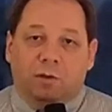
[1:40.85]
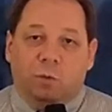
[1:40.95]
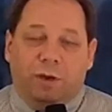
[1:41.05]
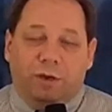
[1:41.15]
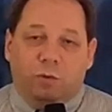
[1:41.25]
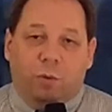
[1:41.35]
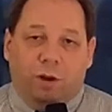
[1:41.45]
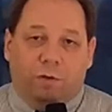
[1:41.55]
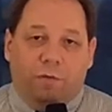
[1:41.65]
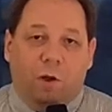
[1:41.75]

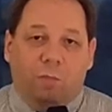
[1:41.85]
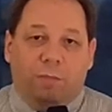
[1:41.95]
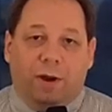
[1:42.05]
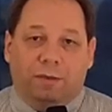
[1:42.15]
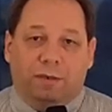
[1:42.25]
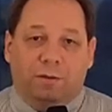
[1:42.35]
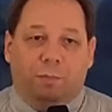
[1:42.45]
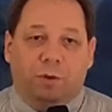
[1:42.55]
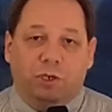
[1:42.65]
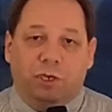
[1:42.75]
2012, home prices
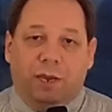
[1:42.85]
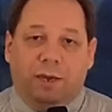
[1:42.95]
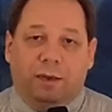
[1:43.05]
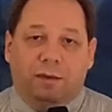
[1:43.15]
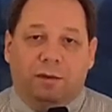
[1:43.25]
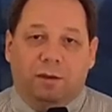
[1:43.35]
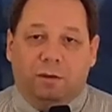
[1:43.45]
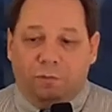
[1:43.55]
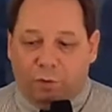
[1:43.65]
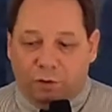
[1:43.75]
appreciated
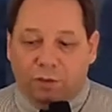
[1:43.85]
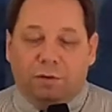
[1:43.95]
for